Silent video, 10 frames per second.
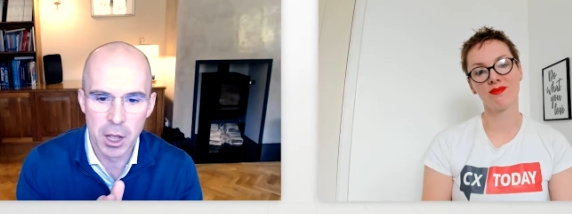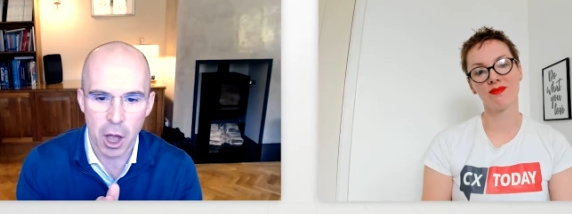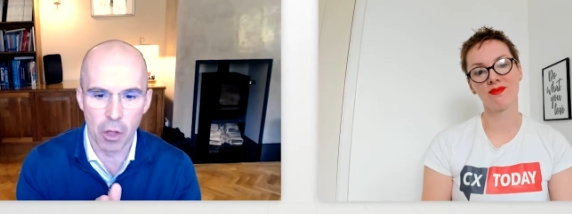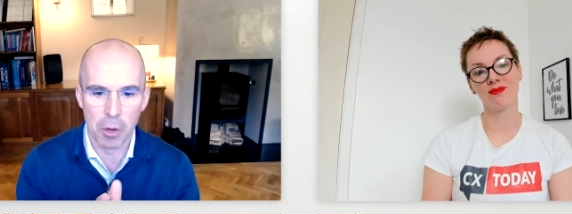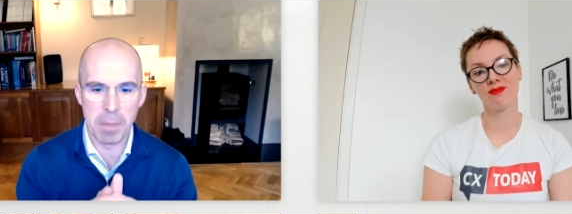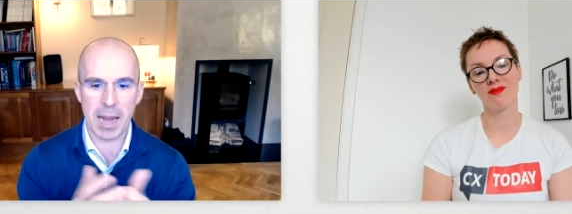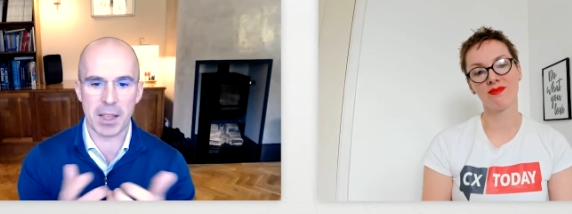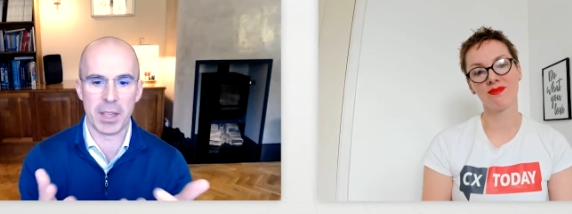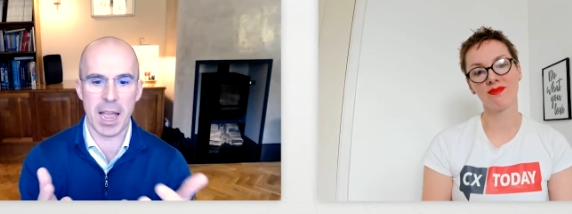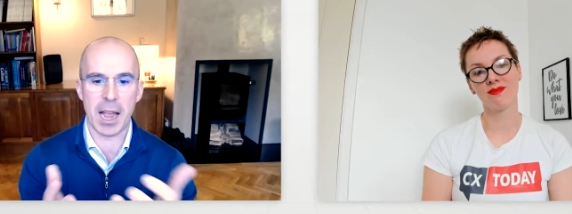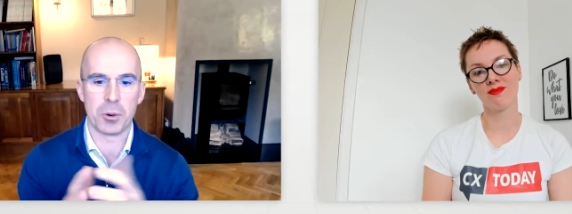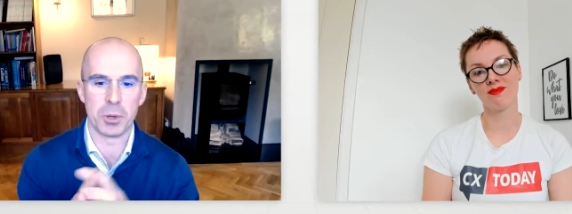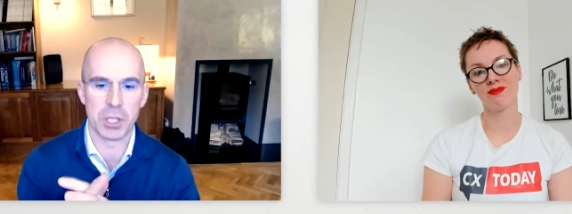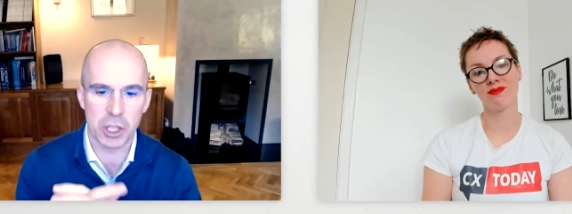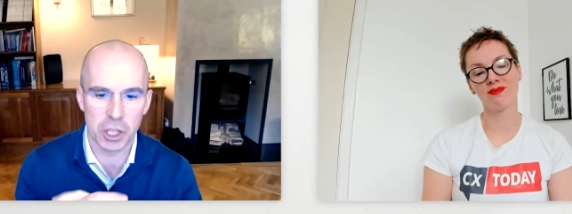Speaker 1: On the back of the
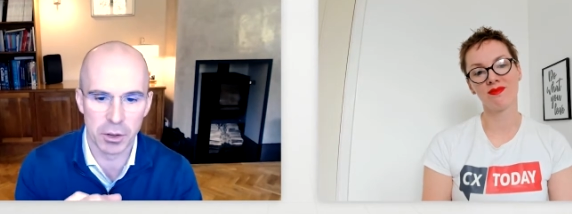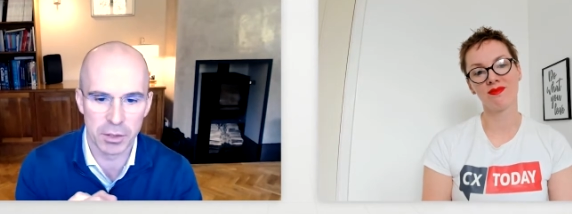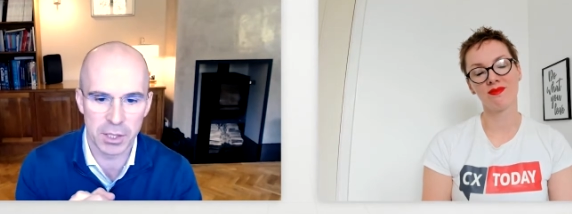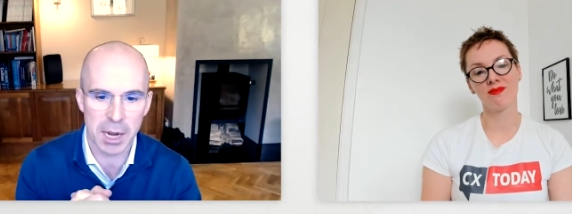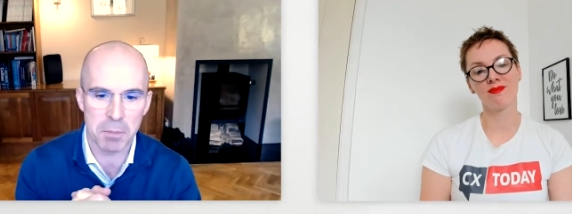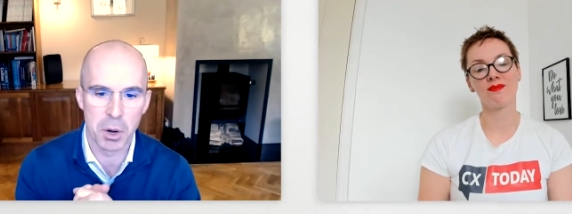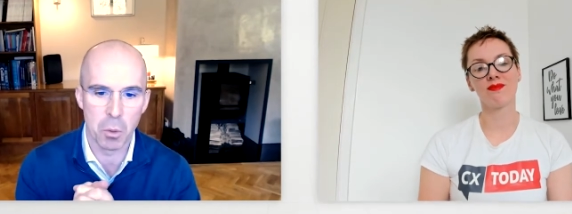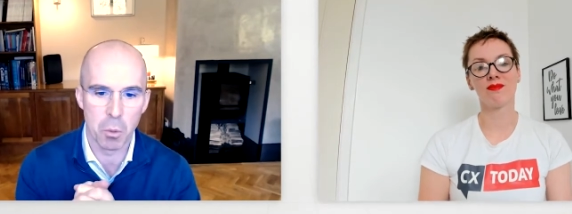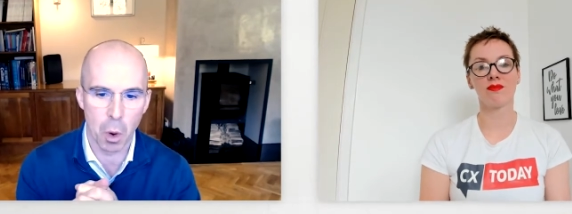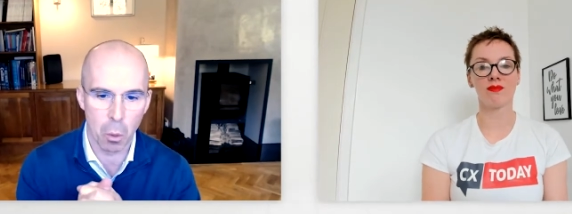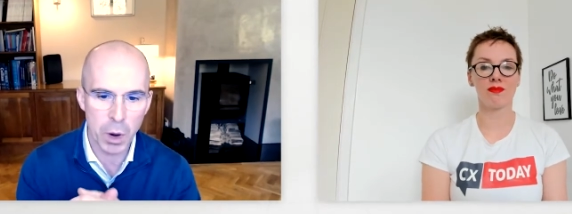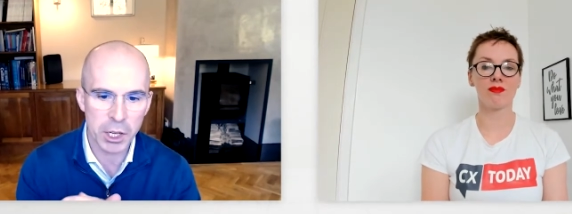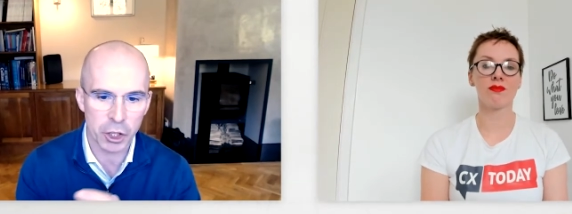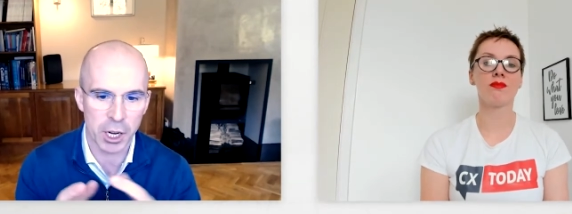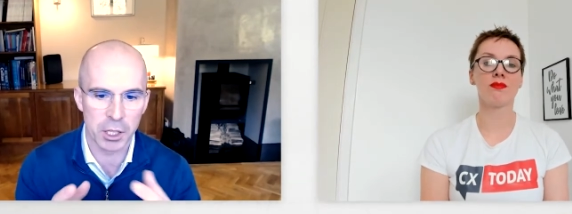acquisition of Segment, what we're
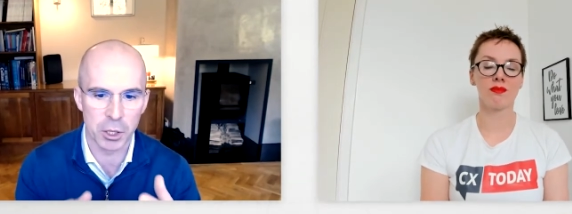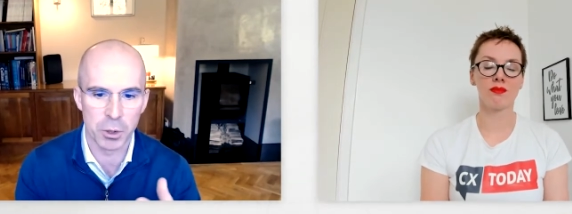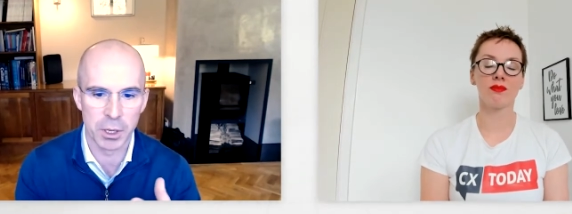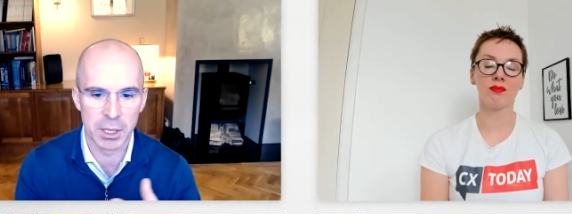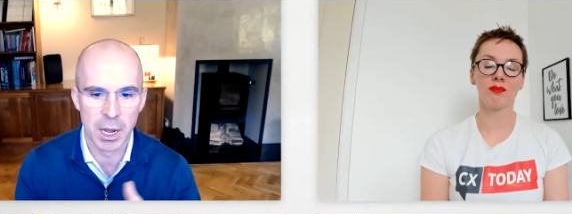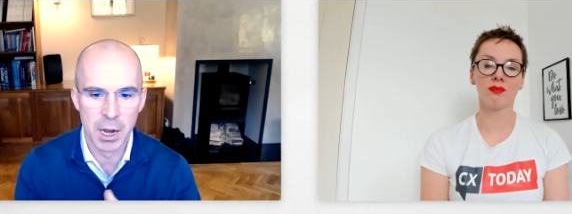trying to do is